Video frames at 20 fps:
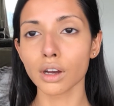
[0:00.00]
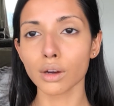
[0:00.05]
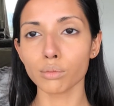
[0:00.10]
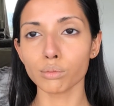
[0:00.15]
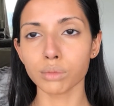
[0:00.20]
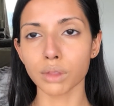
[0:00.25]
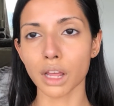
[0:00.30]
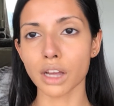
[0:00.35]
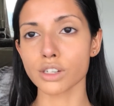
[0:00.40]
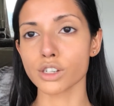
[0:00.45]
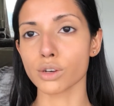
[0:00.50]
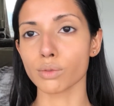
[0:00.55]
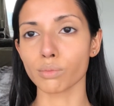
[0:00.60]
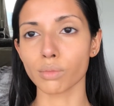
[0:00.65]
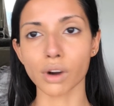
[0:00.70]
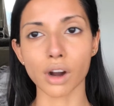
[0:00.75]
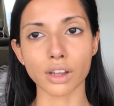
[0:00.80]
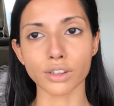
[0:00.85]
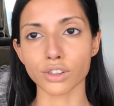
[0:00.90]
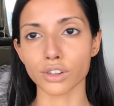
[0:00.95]
blush and
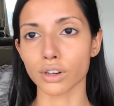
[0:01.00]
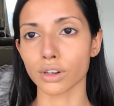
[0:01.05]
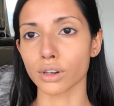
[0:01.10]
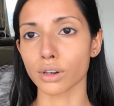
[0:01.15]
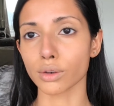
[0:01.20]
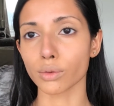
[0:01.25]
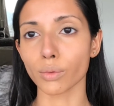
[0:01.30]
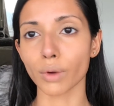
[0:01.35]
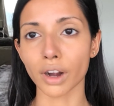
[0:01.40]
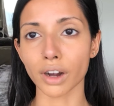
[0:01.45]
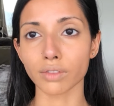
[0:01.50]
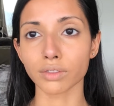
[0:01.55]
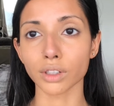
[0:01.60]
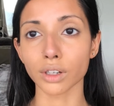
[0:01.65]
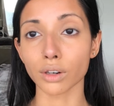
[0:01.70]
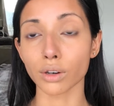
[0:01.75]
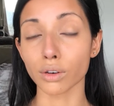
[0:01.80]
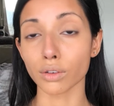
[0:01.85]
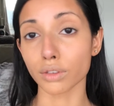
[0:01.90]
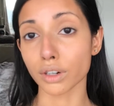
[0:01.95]
bronzer or
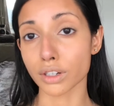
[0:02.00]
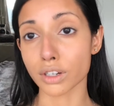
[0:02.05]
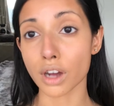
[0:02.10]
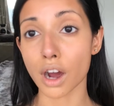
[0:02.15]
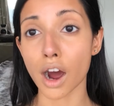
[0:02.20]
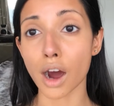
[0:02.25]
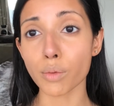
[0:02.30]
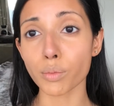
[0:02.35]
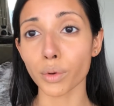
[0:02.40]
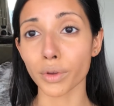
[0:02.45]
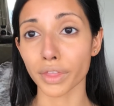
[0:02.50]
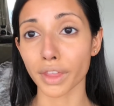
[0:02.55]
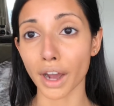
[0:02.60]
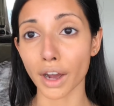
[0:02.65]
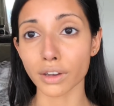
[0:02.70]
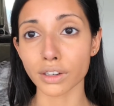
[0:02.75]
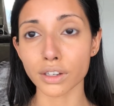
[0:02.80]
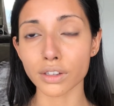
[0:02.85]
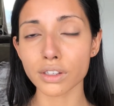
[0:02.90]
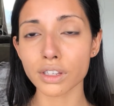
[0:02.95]
whatever over top
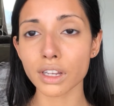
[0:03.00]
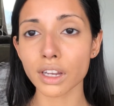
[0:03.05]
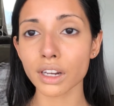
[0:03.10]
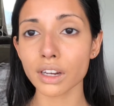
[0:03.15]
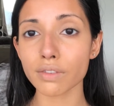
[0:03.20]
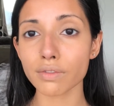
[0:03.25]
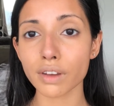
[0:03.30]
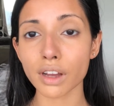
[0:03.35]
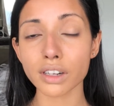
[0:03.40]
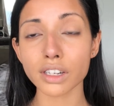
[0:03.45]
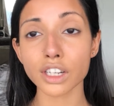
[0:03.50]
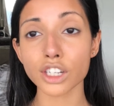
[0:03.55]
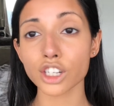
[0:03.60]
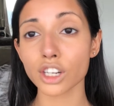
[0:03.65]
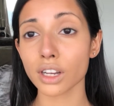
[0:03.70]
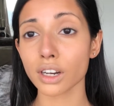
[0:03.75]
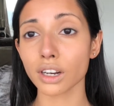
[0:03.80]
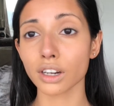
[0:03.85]
without using any foundation,